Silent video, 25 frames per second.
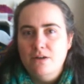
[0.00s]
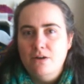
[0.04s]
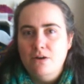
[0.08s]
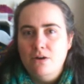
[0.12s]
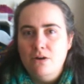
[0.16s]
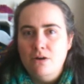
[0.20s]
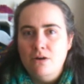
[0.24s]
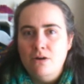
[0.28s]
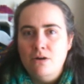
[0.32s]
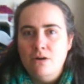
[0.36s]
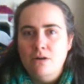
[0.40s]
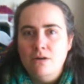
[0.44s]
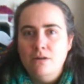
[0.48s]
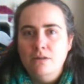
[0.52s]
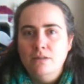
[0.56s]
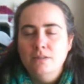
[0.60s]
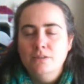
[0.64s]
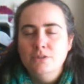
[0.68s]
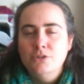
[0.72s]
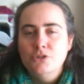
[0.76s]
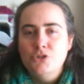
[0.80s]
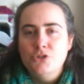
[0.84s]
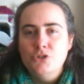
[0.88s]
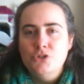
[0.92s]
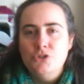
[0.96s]
are
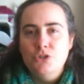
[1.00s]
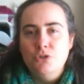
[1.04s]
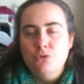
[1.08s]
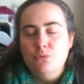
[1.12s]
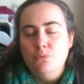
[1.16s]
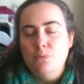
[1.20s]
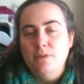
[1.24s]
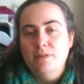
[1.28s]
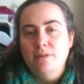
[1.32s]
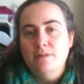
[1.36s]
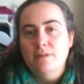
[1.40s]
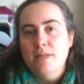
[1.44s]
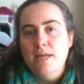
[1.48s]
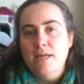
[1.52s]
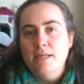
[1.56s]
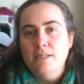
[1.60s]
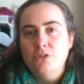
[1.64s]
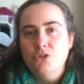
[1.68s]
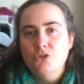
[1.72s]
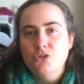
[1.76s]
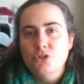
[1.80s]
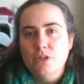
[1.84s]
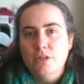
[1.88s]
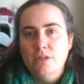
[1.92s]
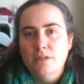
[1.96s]
to do with
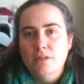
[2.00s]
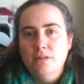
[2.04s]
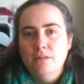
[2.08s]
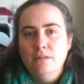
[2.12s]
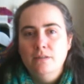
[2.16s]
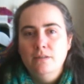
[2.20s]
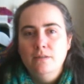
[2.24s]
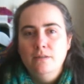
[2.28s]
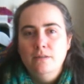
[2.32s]
nature